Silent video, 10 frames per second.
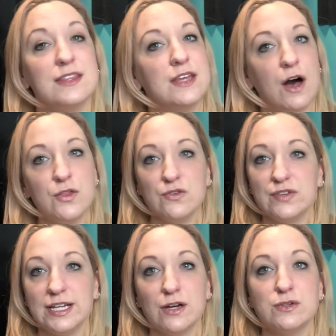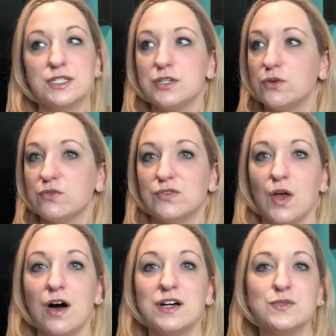The other videos, you know,
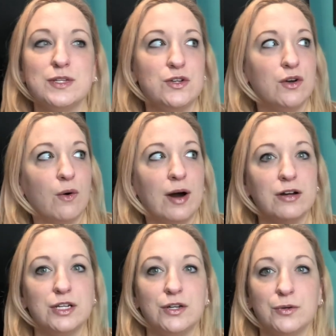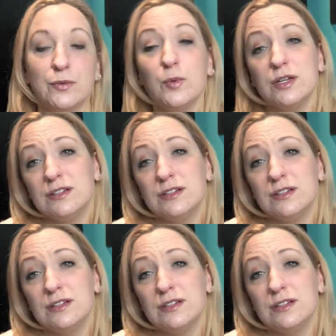vlogs when you go out, you know, well,